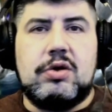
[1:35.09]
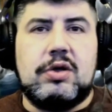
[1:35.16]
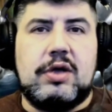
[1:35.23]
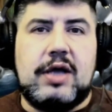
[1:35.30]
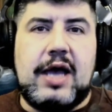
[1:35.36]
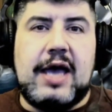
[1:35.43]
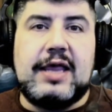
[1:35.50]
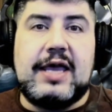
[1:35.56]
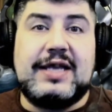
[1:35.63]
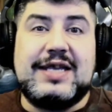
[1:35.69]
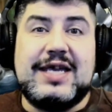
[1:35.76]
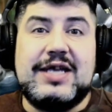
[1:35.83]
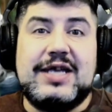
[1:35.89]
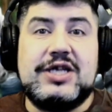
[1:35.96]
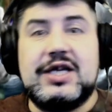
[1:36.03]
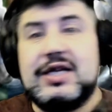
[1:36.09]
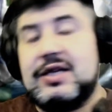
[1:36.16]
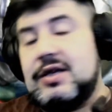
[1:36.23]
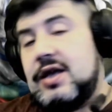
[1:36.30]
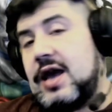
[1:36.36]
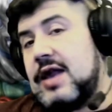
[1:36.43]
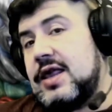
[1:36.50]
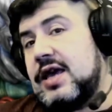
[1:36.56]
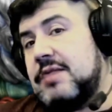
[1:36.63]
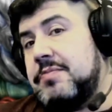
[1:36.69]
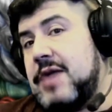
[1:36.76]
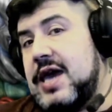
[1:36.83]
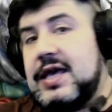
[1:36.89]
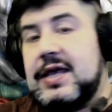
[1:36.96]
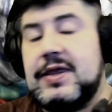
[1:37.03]
I like teaching. I like
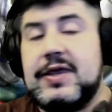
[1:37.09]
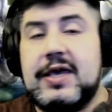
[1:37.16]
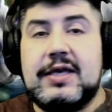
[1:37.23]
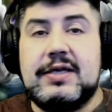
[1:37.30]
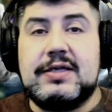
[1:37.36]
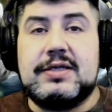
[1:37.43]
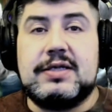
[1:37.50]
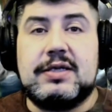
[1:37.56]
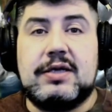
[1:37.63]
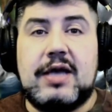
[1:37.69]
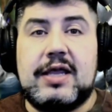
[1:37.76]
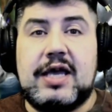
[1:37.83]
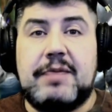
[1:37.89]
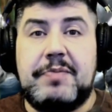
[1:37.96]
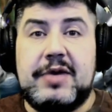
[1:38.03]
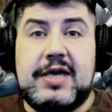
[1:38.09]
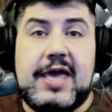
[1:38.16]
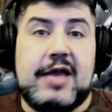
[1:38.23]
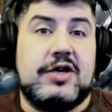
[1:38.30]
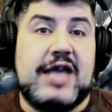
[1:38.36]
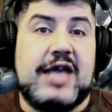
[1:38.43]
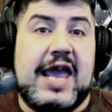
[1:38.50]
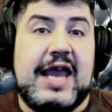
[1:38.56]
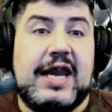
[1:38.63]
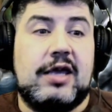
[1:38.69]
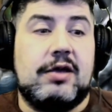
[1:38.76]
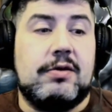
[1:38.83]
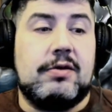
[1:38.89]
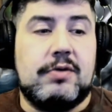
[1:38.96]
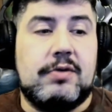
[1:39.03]
making things. I like being
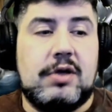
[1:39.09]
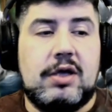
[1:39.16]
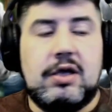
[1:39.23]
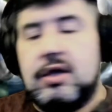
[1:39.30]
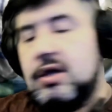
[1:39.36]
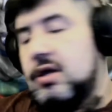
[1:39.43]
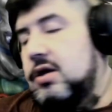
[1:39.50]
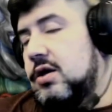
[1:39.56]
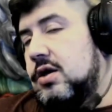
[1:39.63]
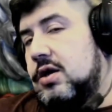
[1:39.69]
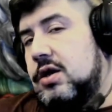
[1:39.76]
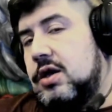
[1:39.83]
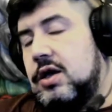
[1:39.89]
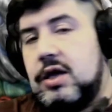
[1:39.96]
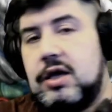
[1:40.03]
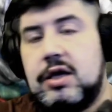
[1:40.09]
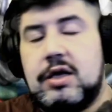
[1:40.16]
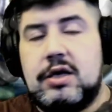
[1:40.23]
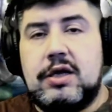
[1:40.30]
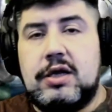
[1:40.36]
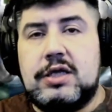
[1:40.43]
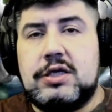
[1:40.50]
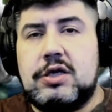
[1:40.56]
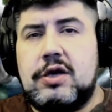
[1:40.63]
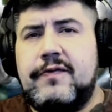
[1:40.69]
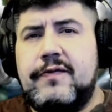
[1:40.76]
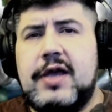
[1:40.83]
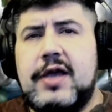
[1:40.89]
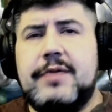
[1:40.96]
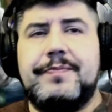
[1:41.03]
entertaining. And it's a good
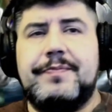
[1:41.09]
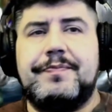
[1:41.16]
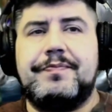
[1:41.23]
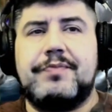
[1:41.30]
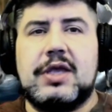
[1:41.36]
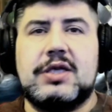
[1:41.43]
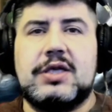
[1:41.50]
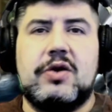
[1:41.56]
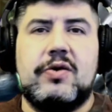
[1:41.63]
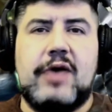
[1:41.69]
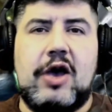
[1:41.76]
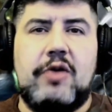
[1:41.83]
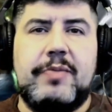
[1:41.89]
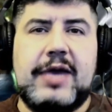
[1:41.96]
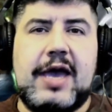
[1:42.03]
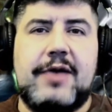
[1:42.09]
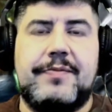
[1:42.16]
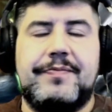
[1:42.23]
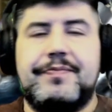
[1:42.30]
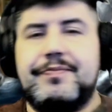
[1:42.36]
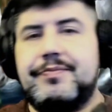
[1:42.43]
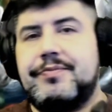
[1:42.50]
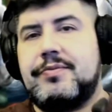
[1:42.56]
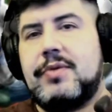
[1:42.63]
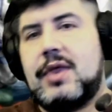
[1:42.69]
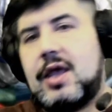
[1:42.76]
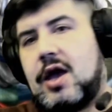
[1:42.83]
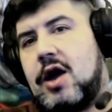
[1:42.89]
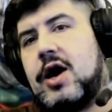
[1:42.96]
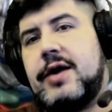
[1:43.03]
fit. So help me out.
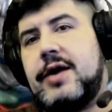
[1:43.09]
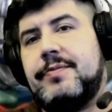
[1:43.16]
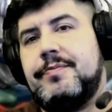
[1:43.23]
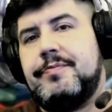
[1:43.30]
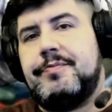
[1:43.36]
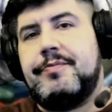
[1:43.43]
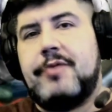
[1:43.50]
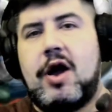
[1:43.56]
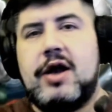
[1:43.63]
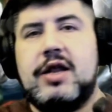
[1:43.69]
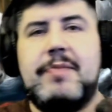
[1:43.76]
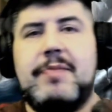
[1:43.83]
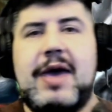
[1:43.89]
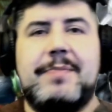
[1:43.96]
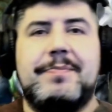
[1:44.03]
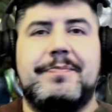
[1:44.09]
Alright, onto the map.